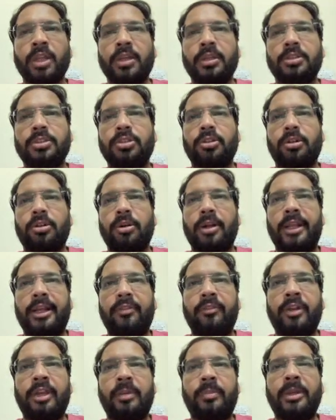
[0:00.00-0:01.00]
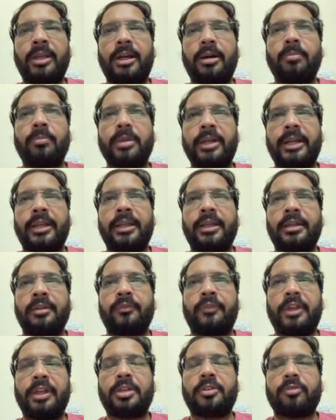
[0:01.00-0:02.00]
So today we'll be completing
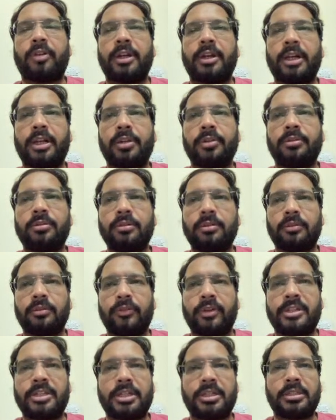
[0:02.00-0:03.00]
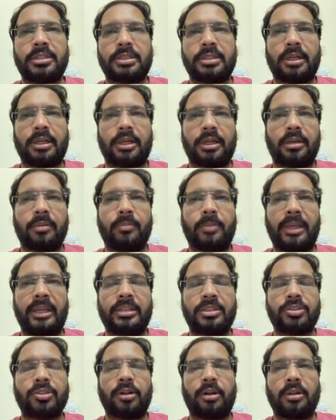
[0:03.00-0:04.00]
week 22, which is
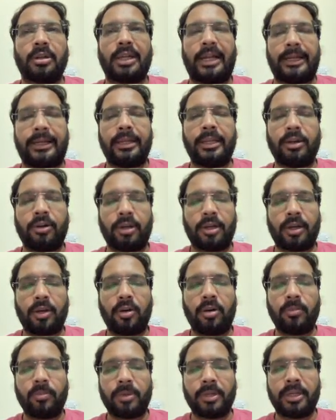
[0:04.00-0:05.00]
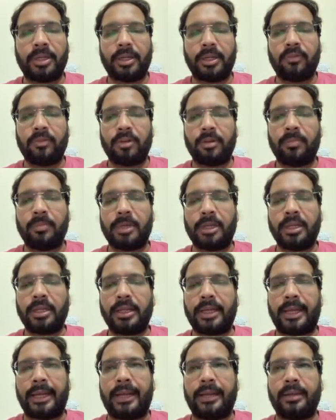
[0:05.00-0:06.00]
based on Lightning Aura component development,
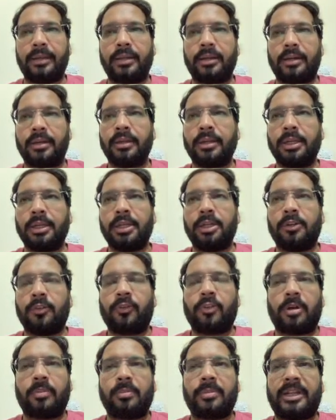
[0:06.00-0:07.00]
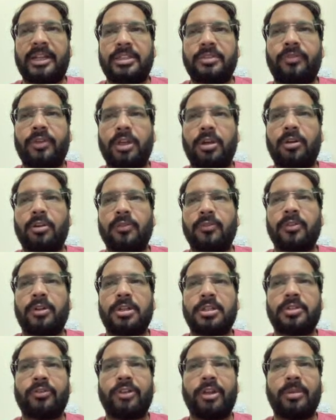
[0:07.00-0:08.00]
and from next week
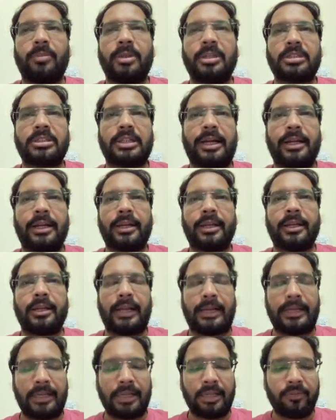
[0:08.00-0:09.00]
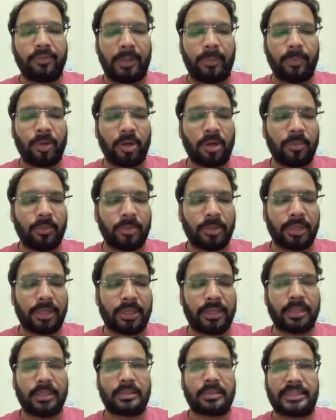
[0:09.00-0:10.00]
onwards we'll be starting Lightning Web
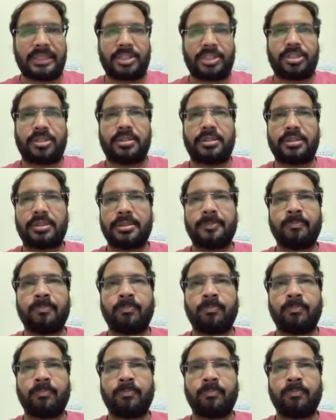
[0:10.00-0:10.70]
component sessions.